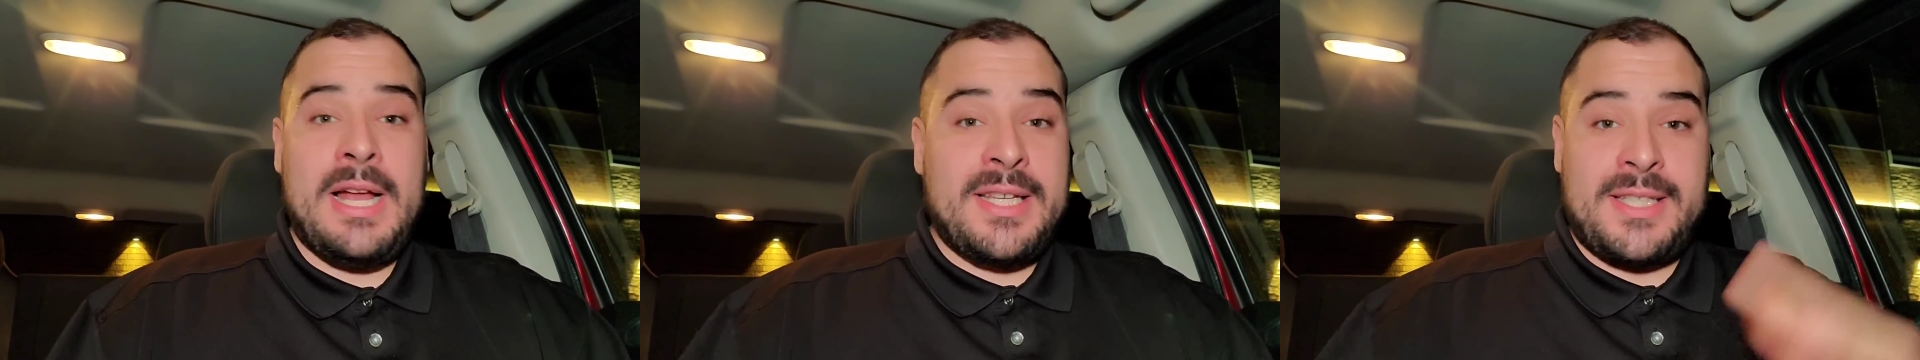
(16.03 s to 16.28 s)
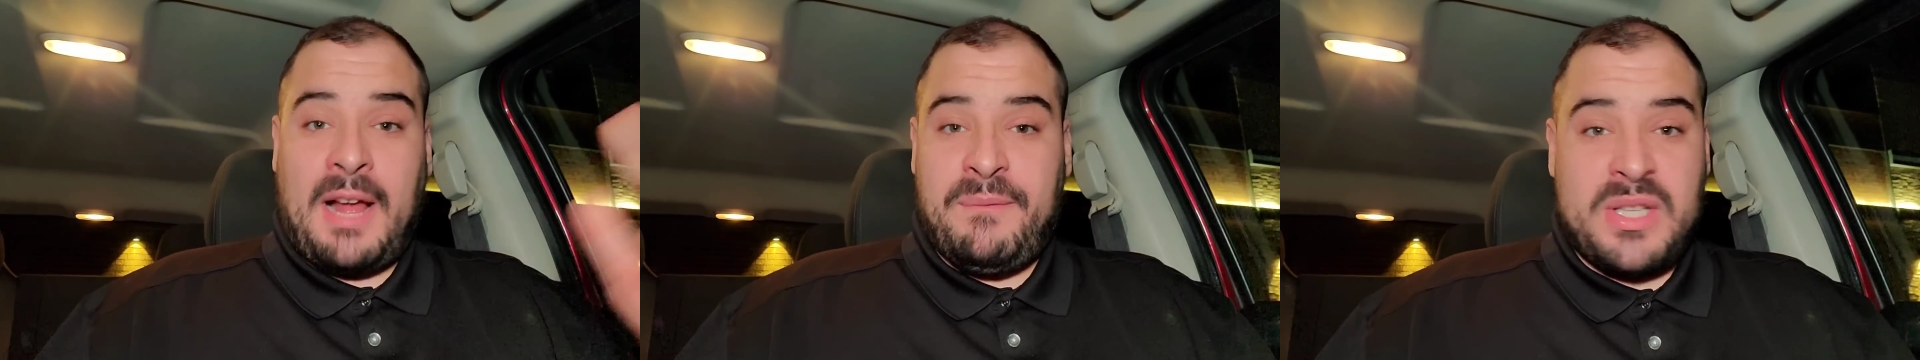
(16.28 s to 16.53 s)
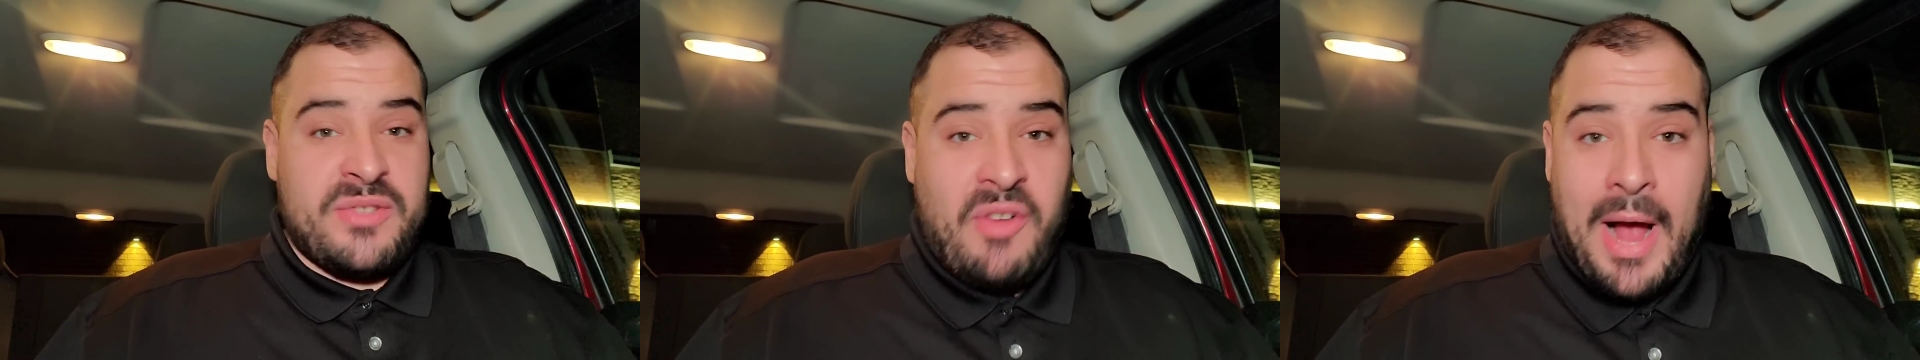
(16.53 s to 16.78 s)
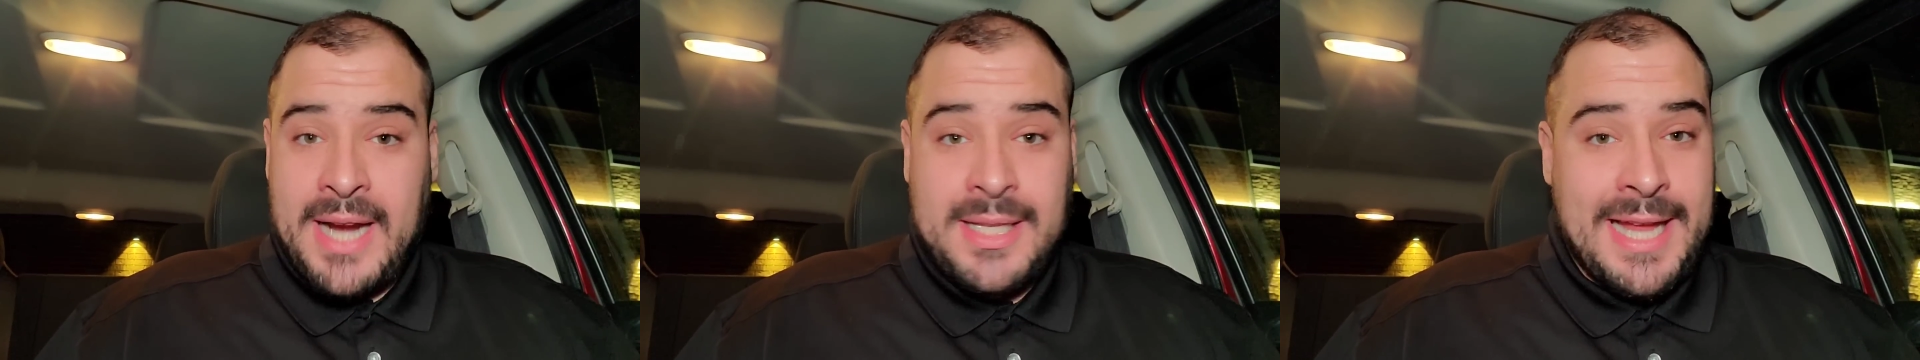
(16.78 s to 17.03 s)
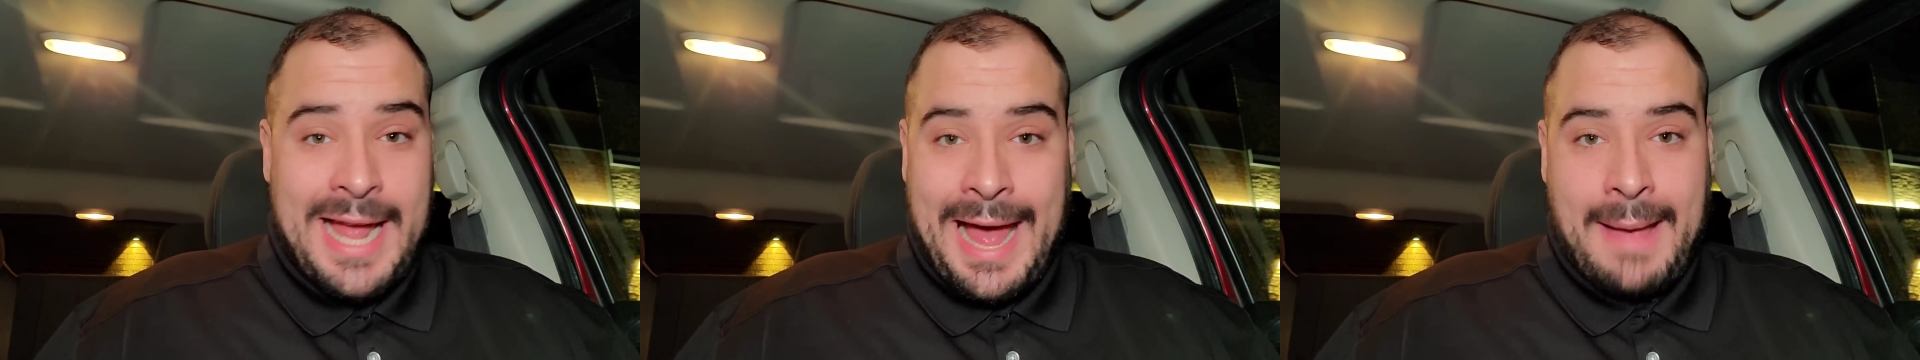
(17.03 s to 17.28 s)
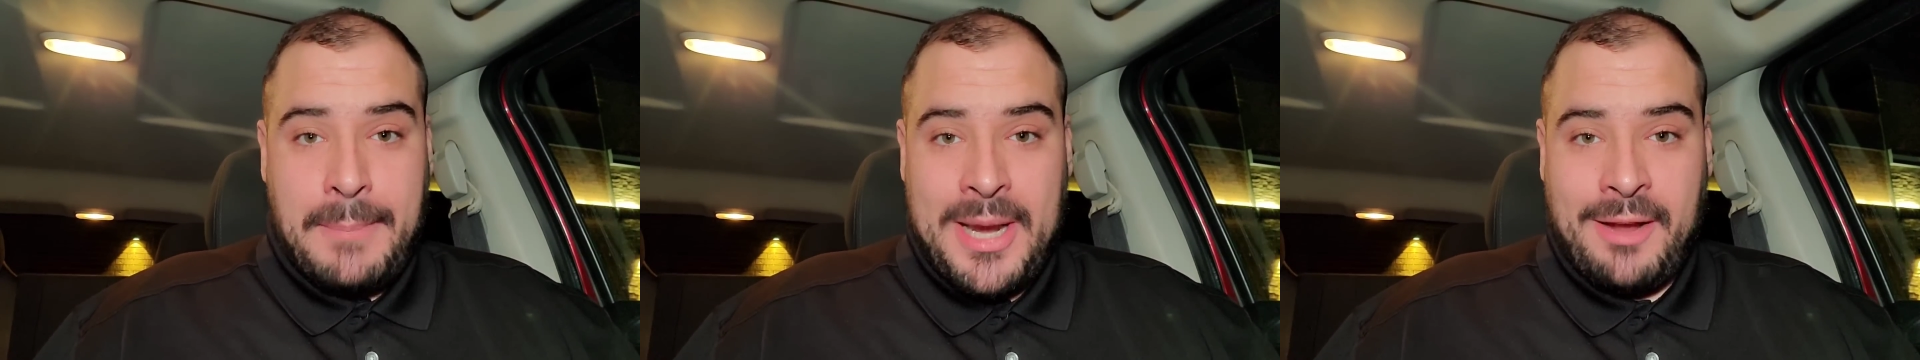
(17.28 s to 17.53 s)
Stuff is finally
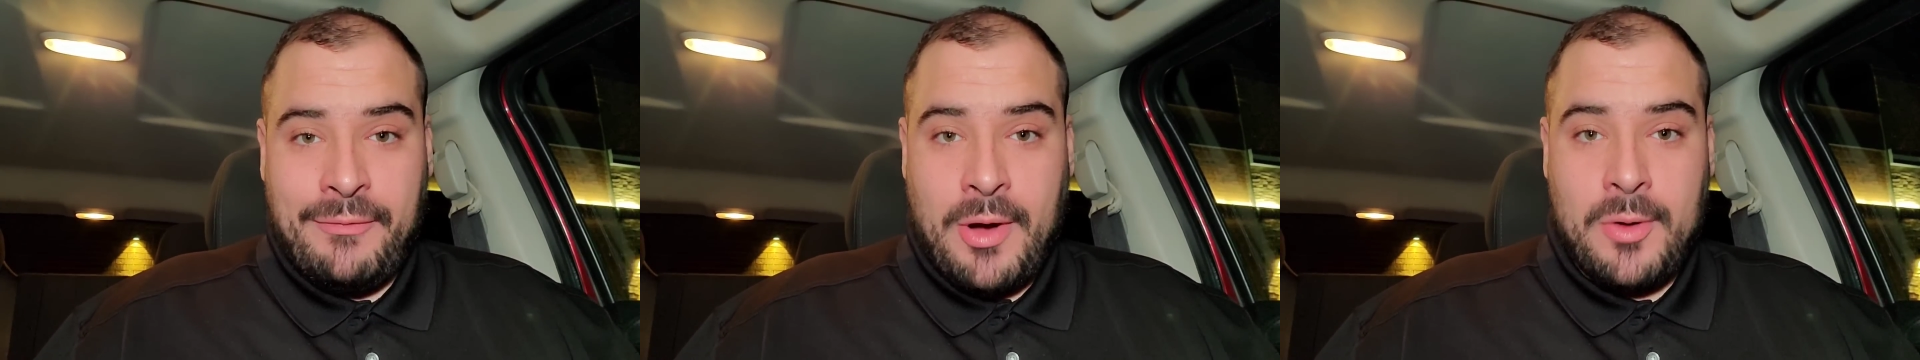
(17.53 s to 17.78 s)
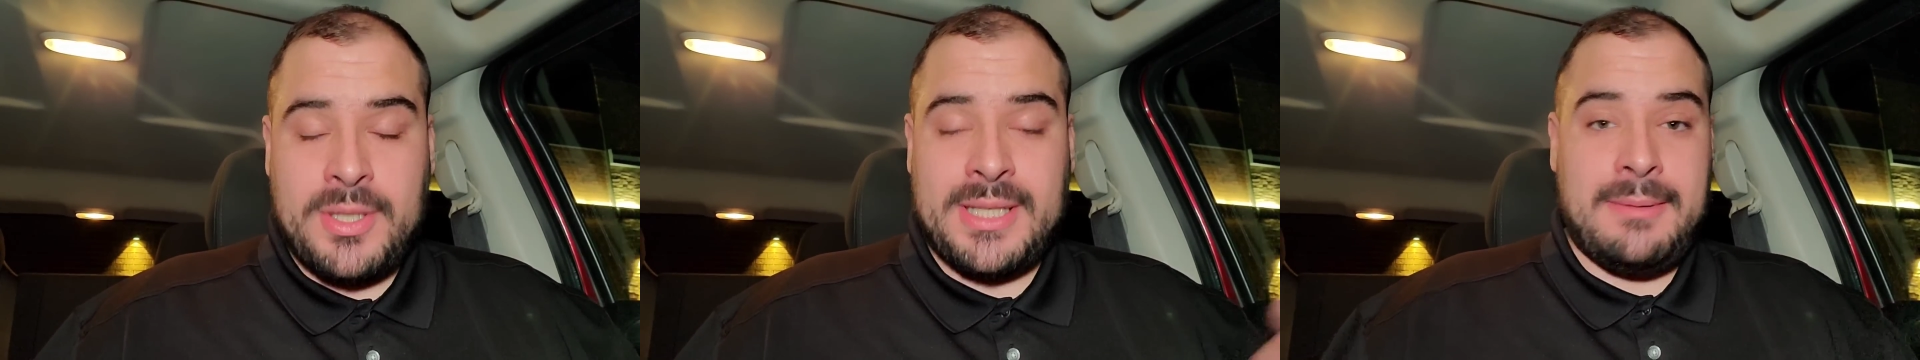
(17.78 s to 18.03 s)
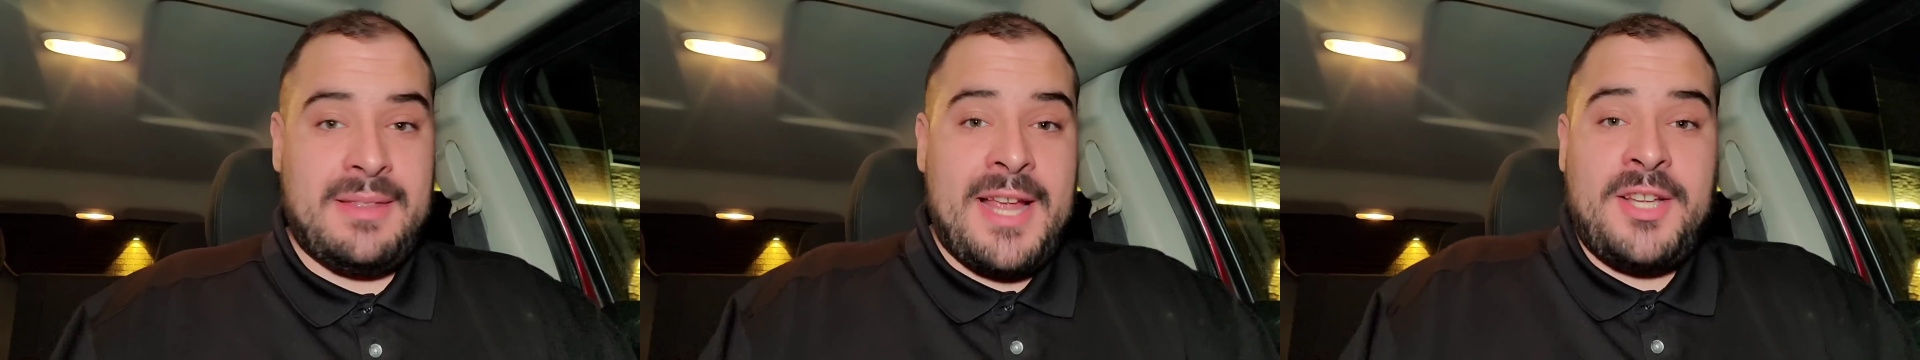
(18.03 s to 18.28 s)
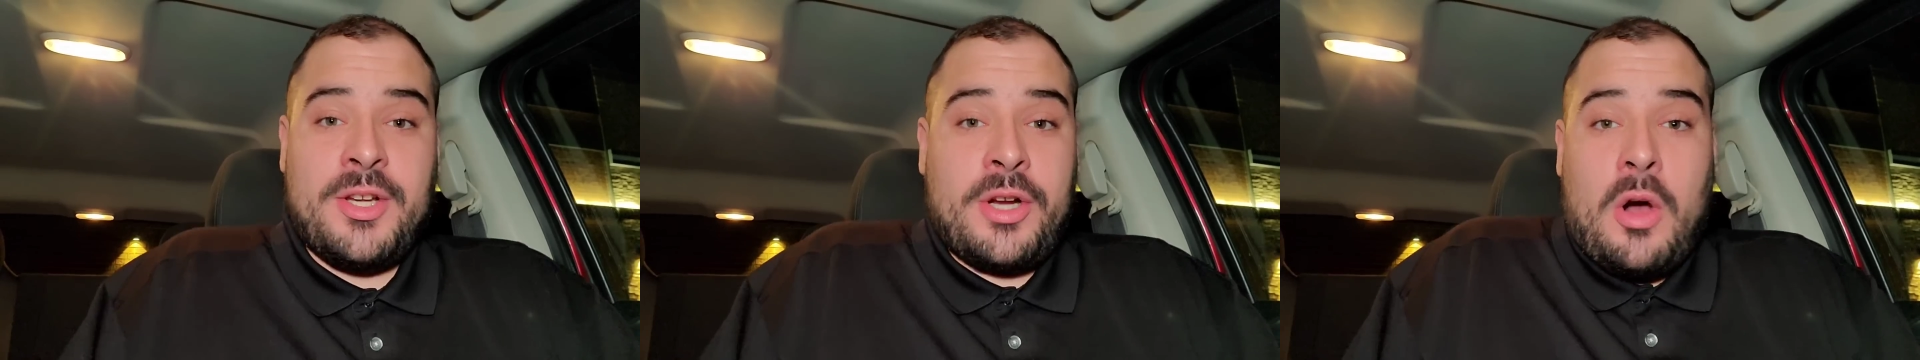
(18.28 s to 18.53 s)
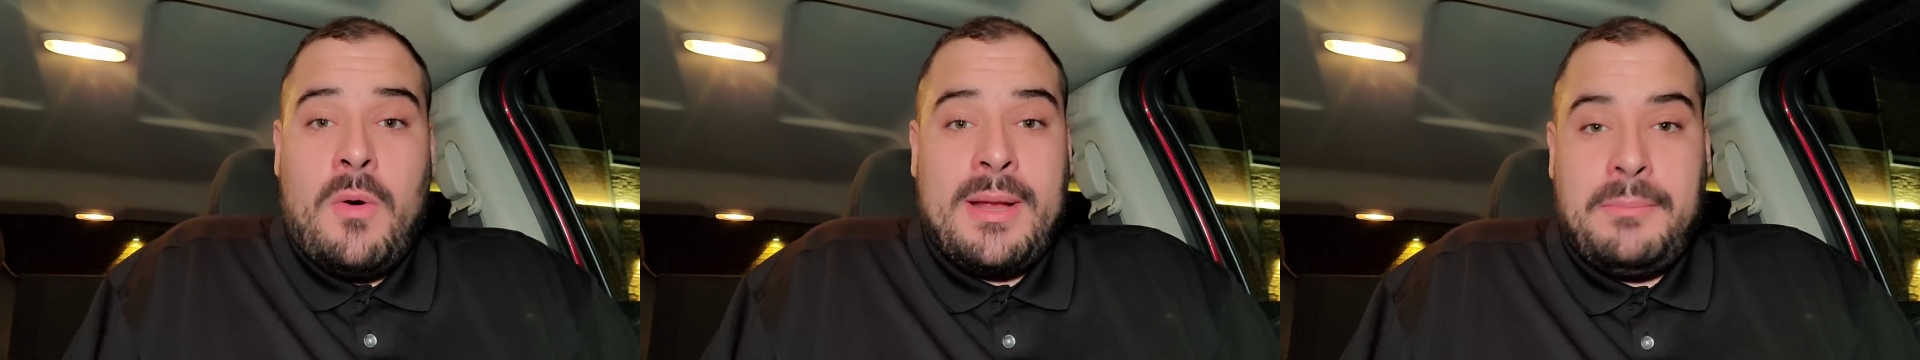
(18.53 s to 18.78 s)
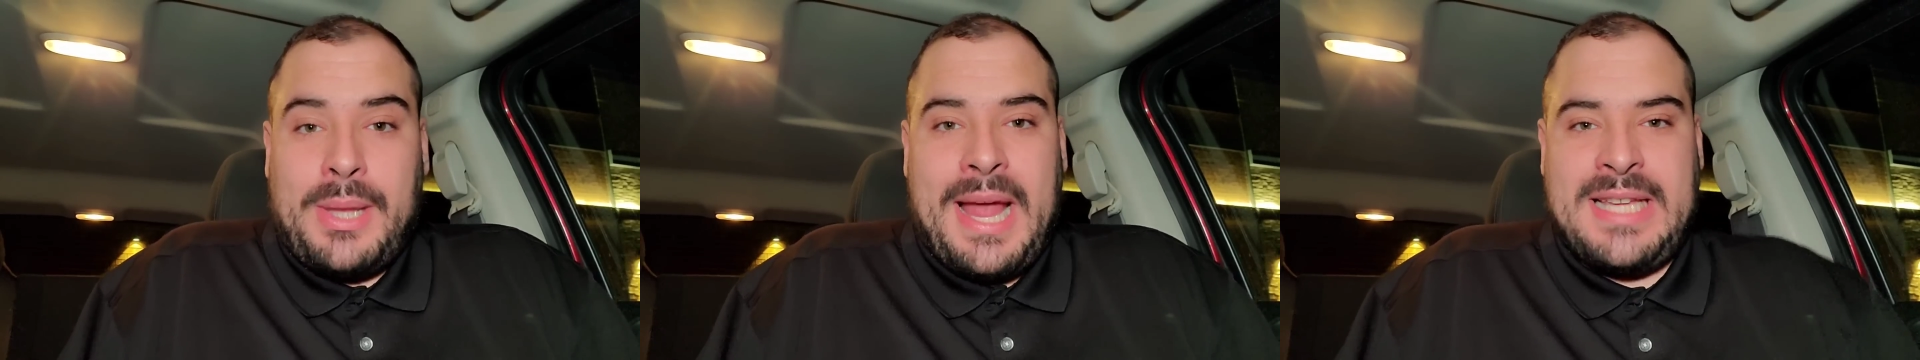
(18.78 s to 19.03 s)
happening, folks, and things are
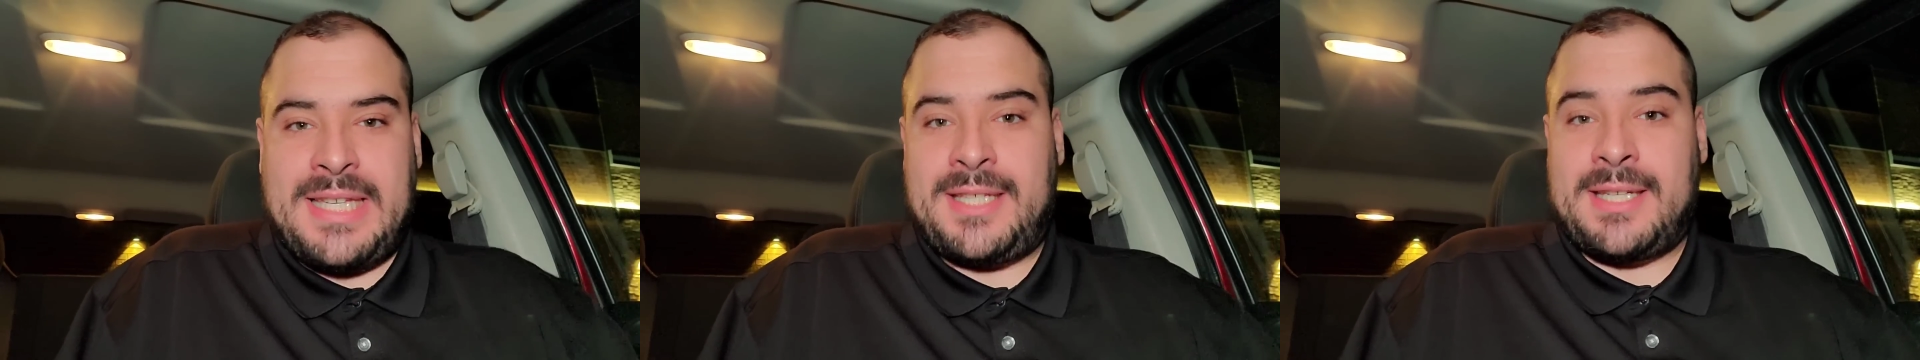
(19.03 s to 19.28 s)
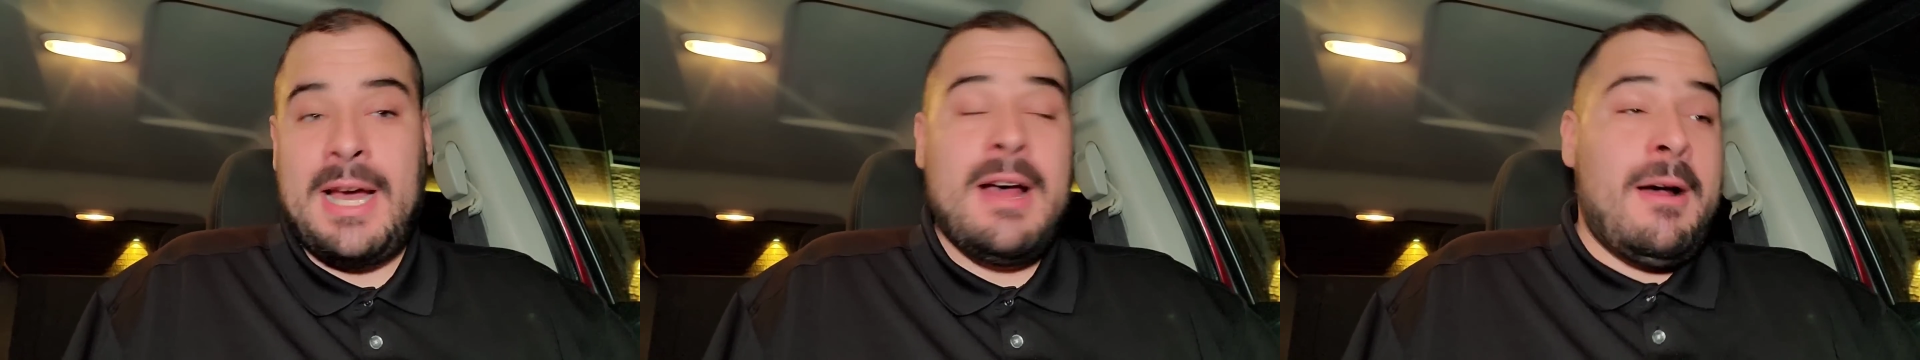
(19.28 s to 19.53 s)
going places.